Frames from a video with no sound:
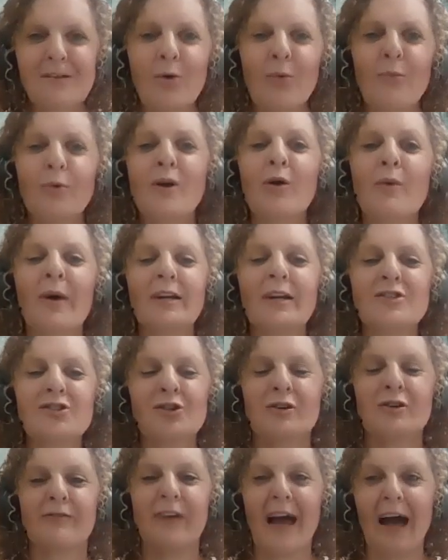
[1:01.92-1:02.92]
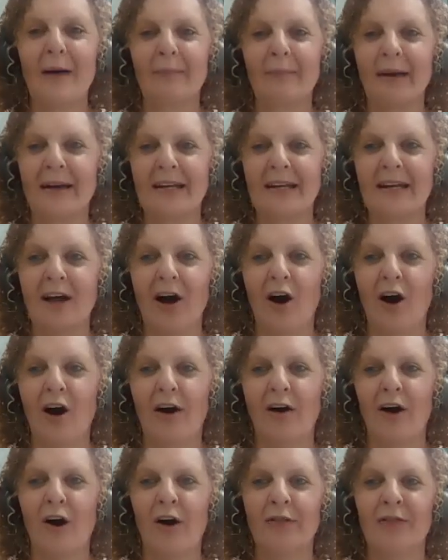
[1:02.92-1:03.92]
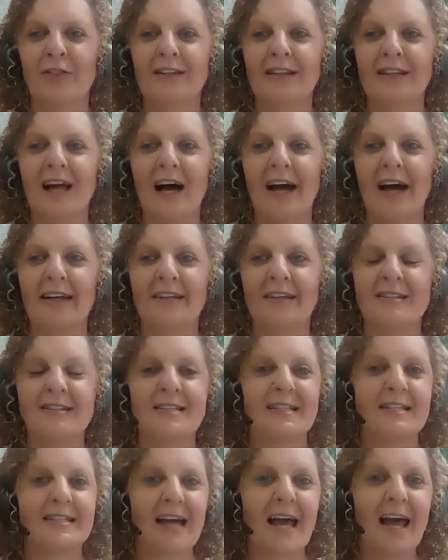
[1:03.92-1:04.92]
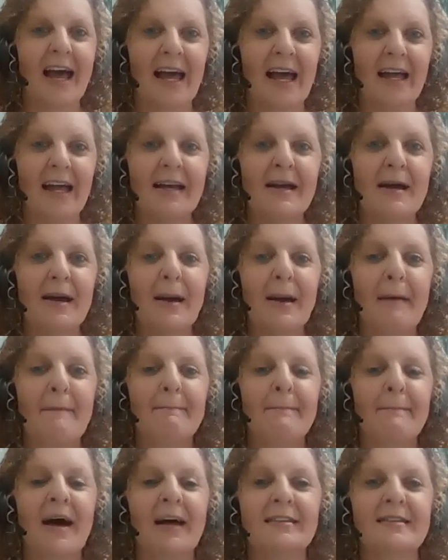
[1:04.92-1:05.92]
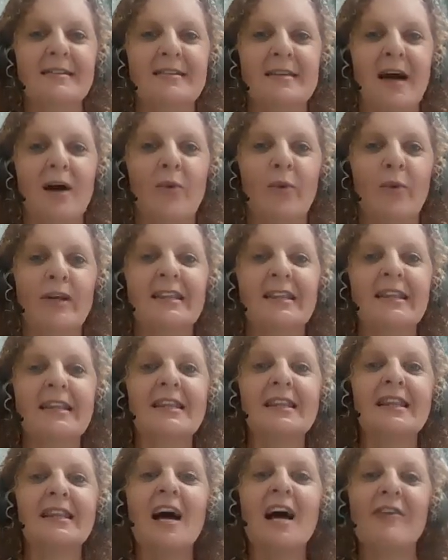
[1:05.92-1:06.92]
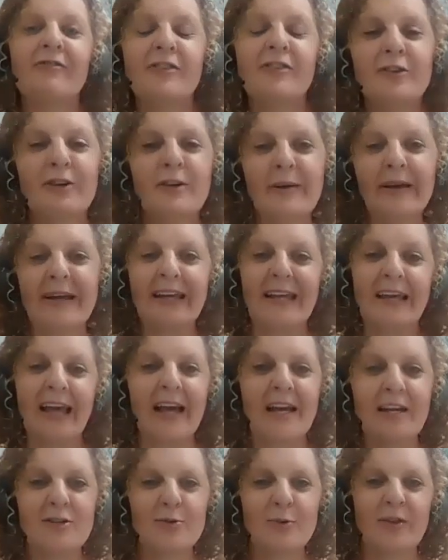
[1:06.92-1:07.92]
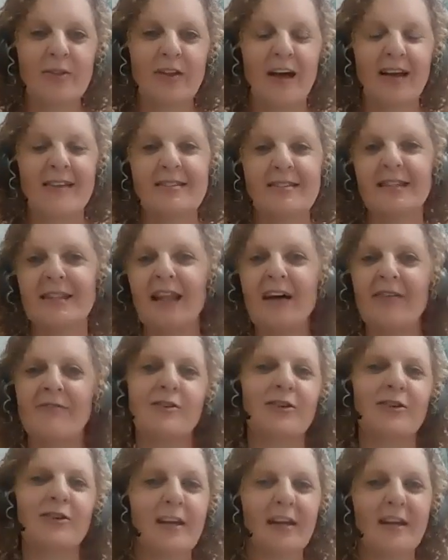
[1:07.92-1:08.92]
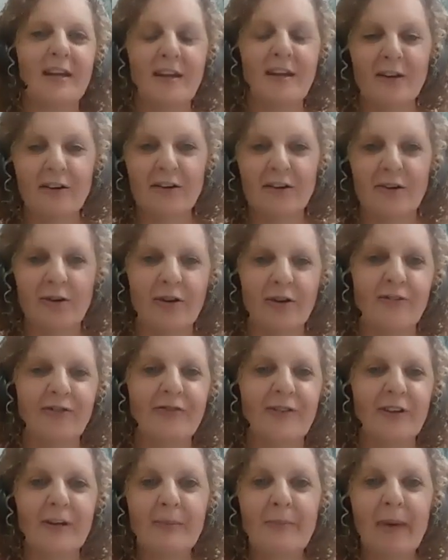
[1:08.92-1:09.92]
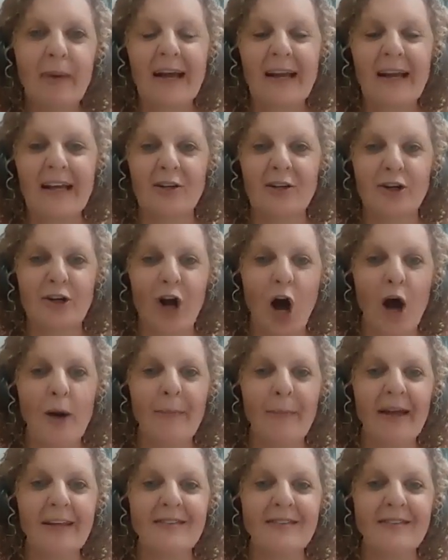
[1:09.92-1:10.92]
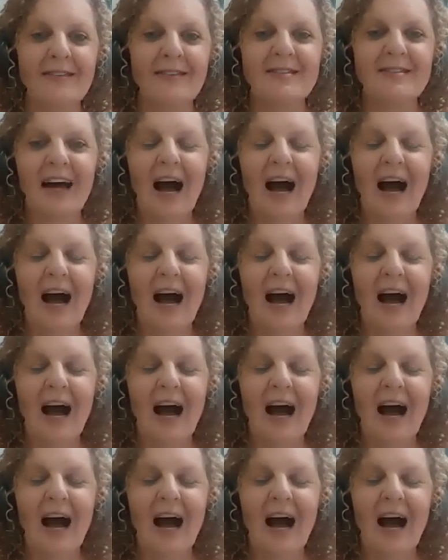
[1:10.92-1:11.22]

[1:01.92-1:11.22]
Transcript: we're not quite sure of how many are on the line today, but we'd love you to engage with us, love you to hear your feedback and your comments.